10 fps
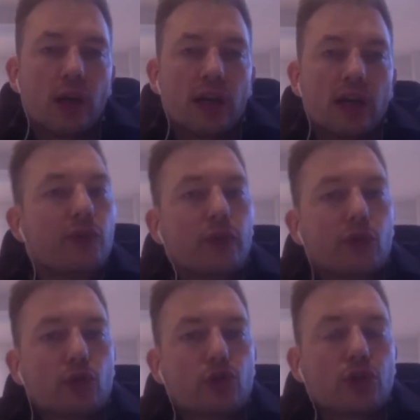If you've
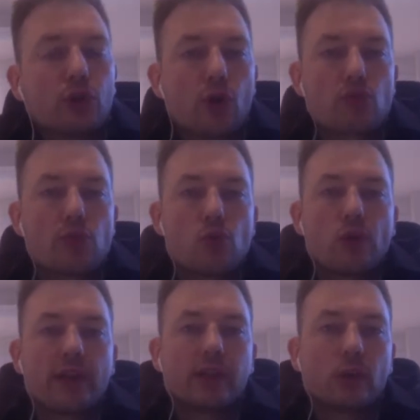used the Launch
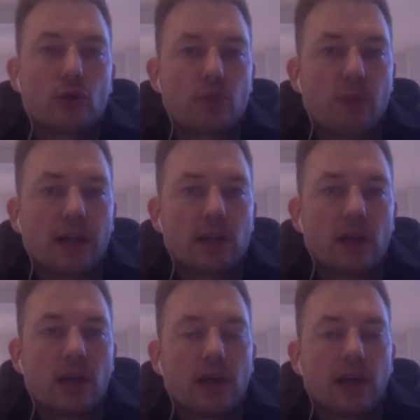Pool and the Launchpad,
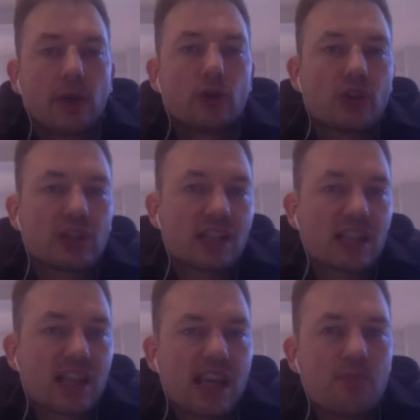I know it's not the
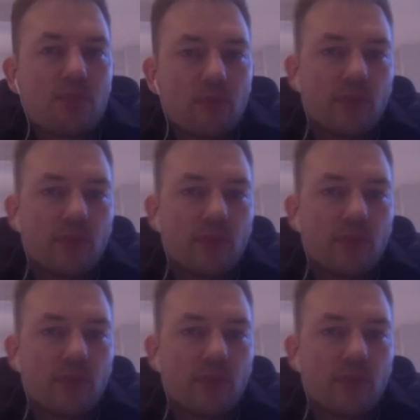same.